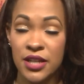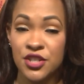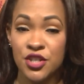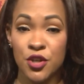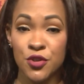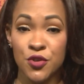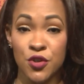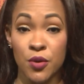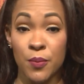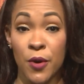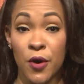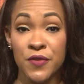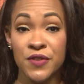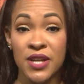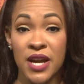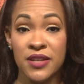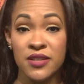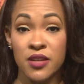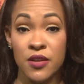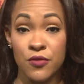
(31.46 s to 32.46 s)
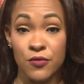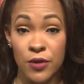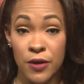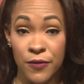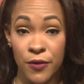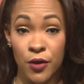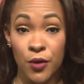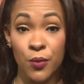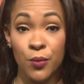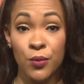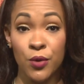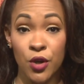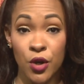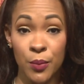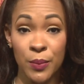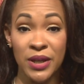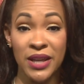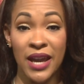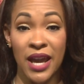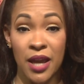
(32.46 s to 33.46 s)
children on both sides of the river will
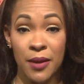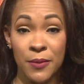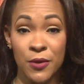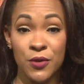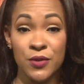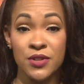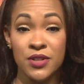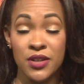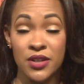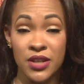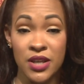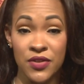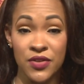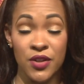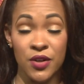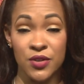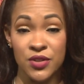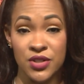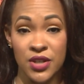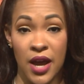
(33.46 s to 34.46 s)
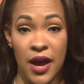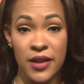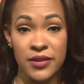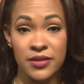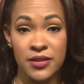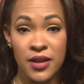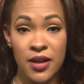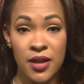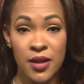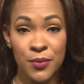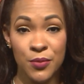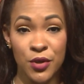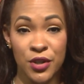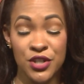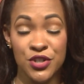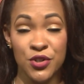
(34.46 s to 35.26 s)
be able to get those shots. Brooke is